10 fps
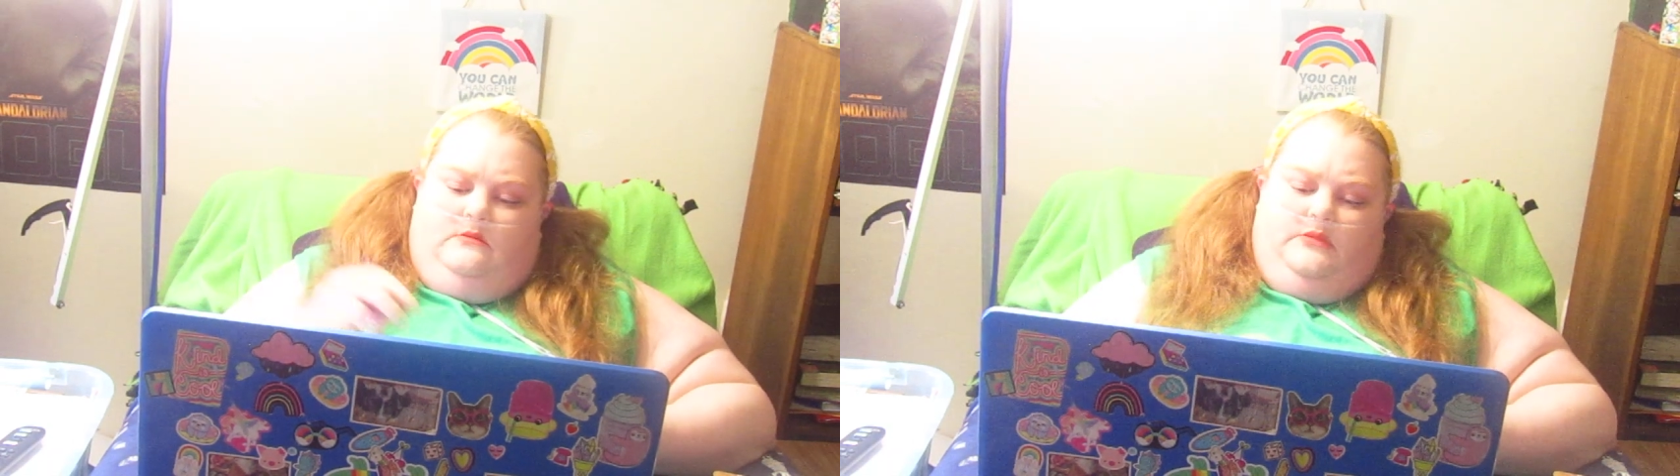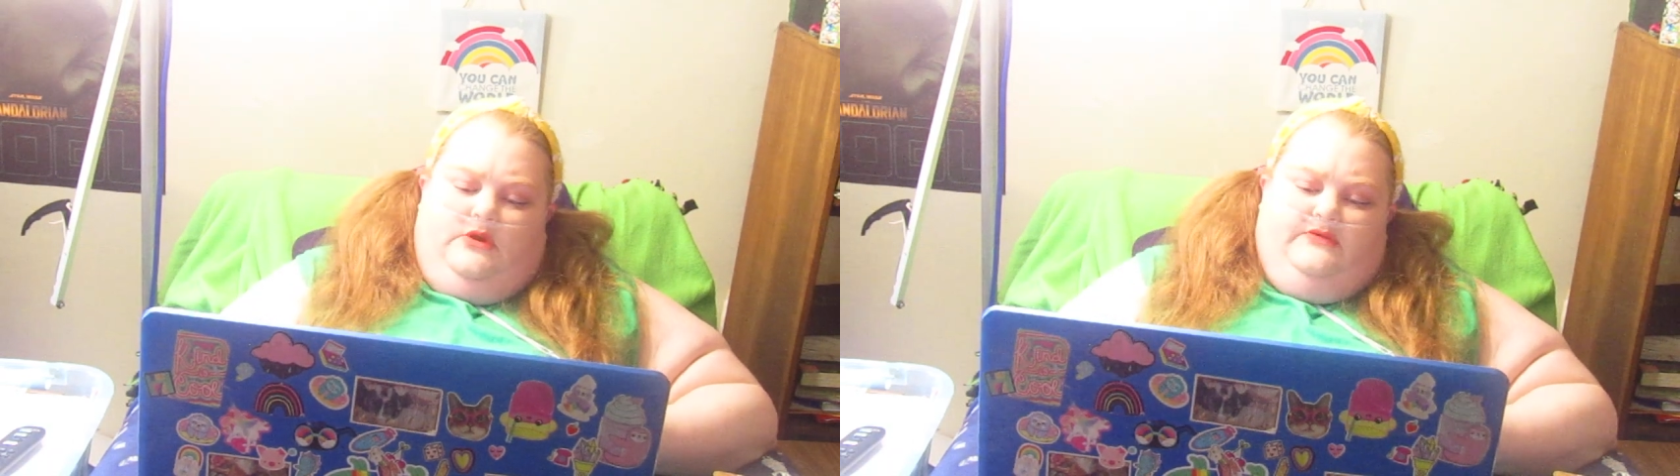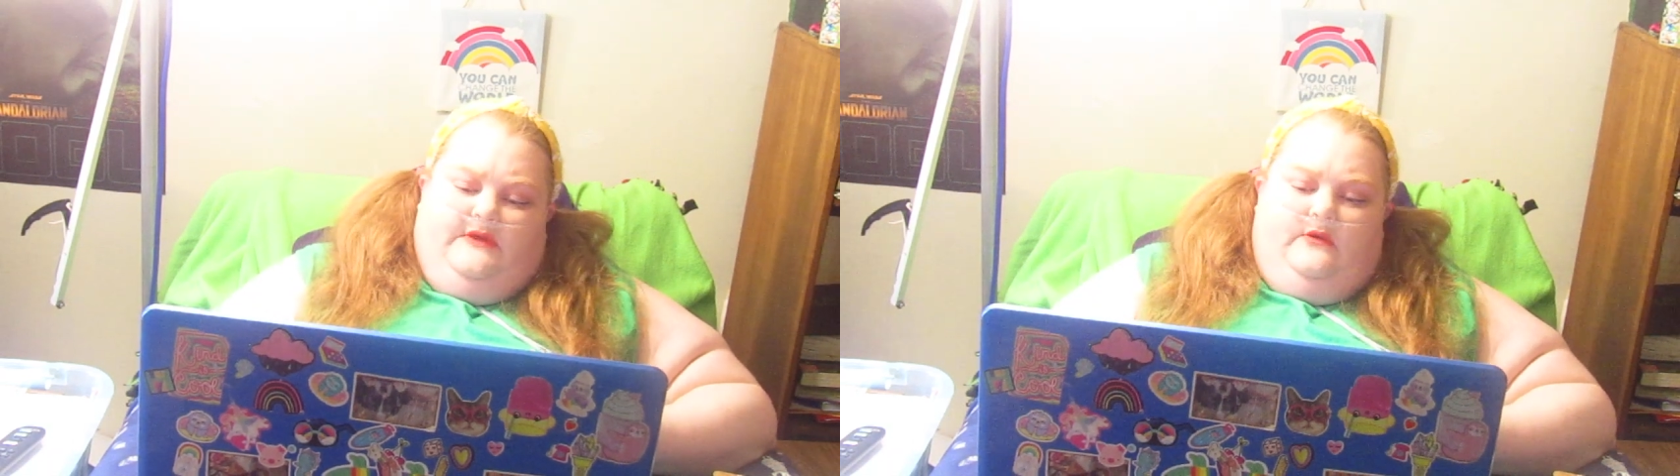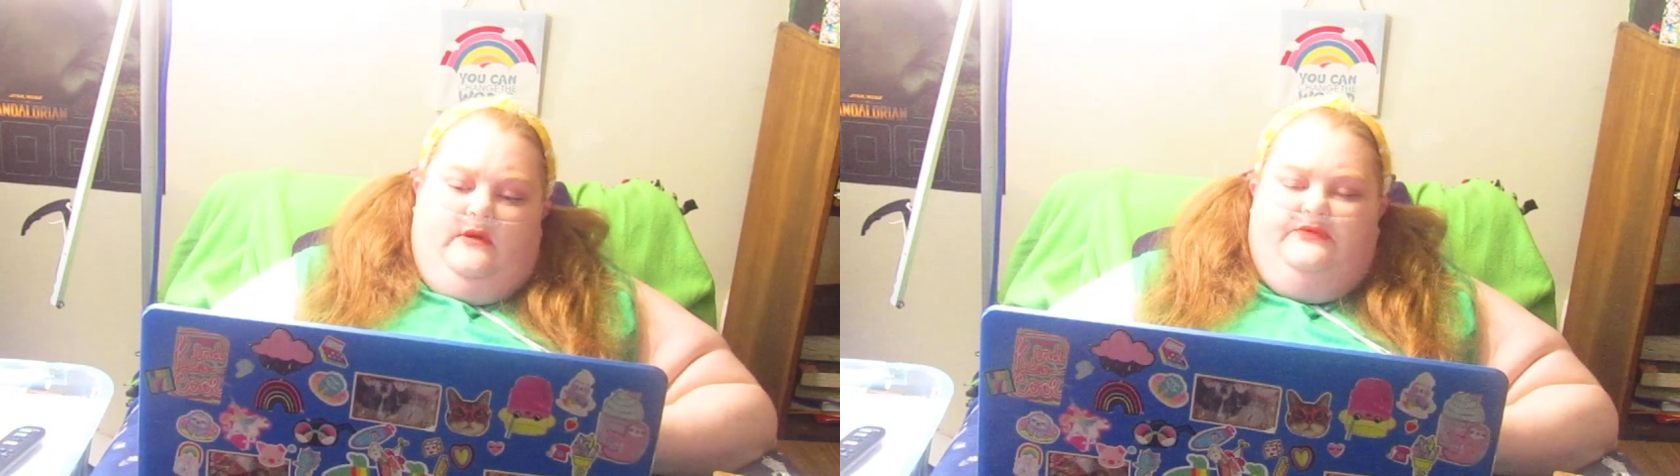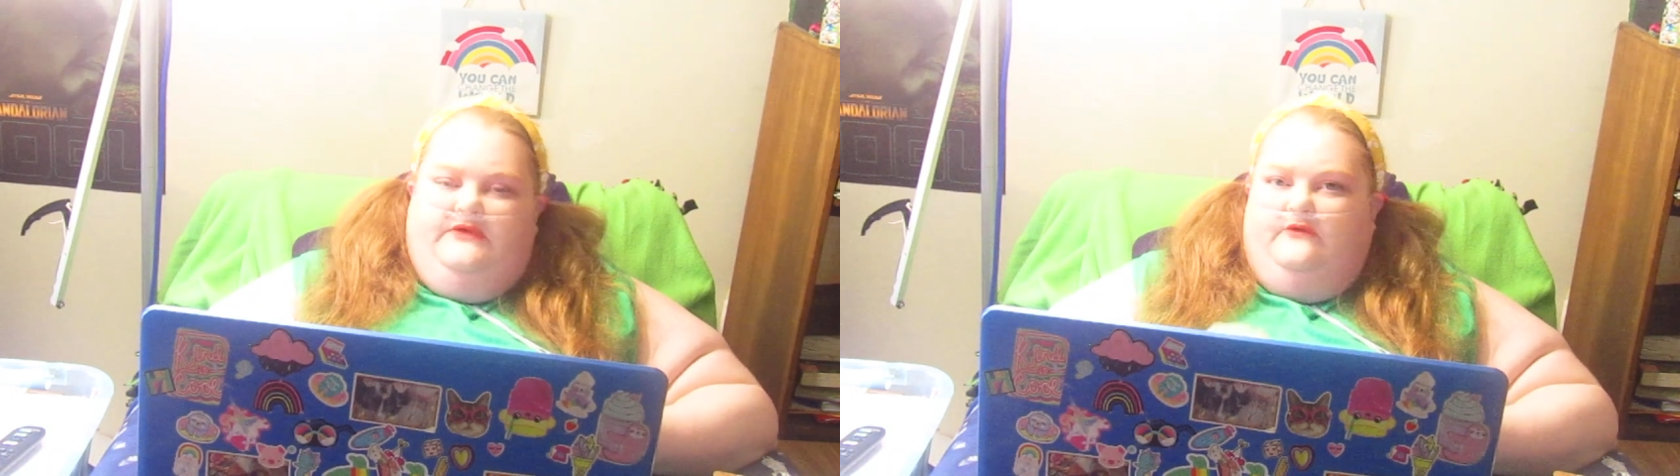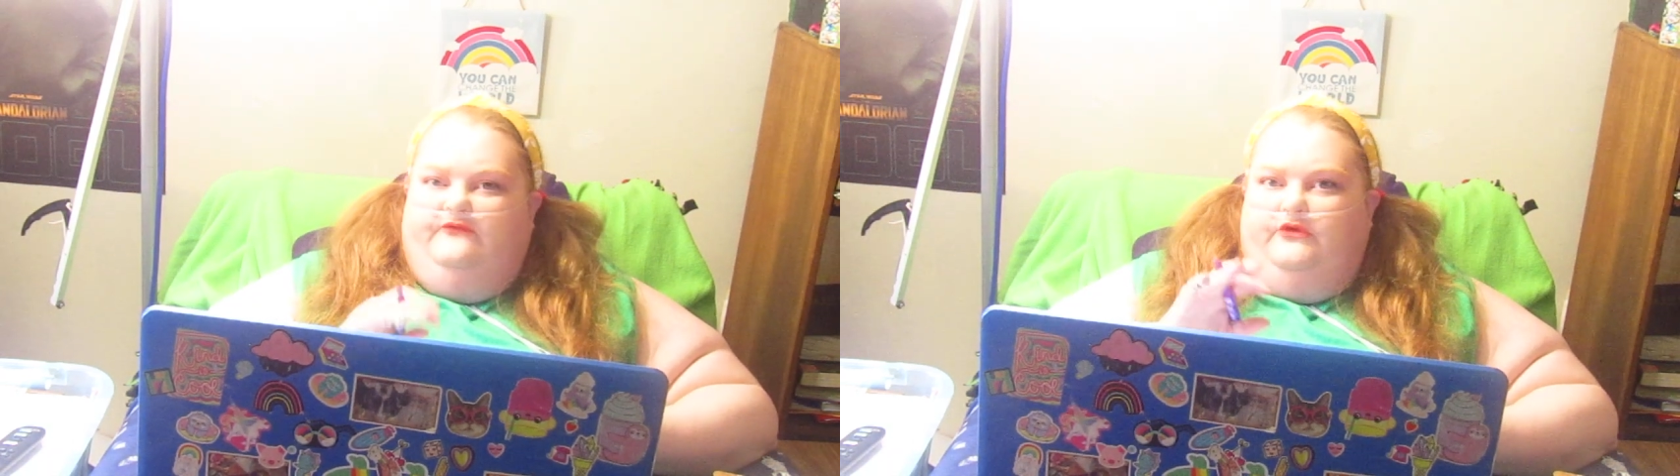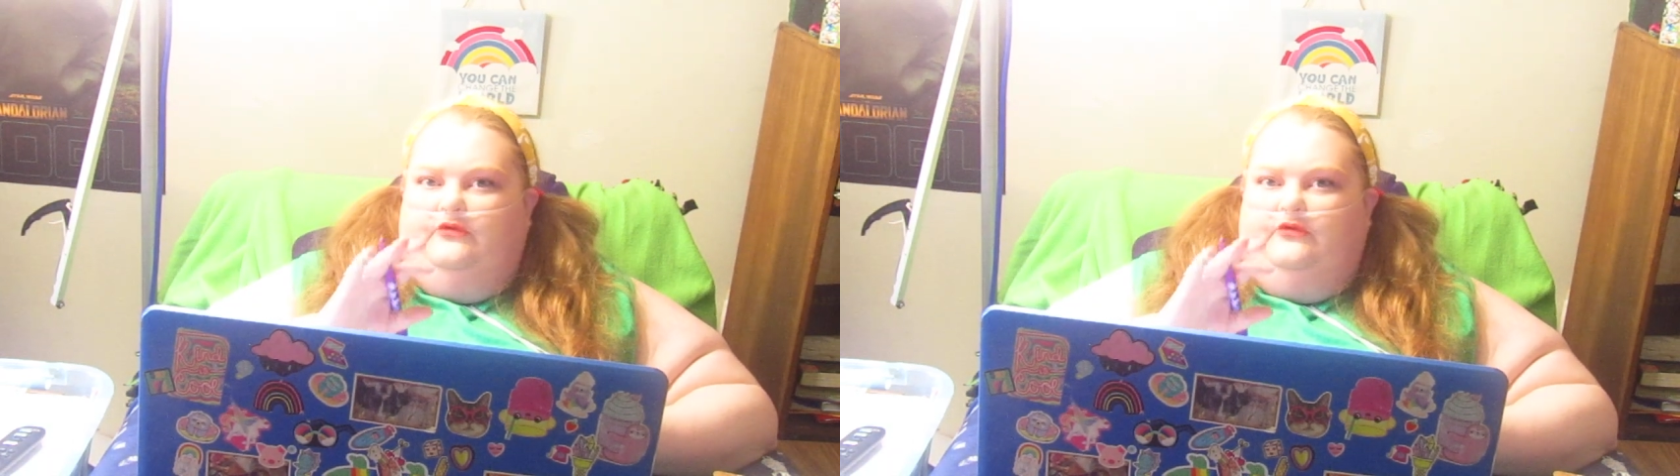Because I know I've sent a few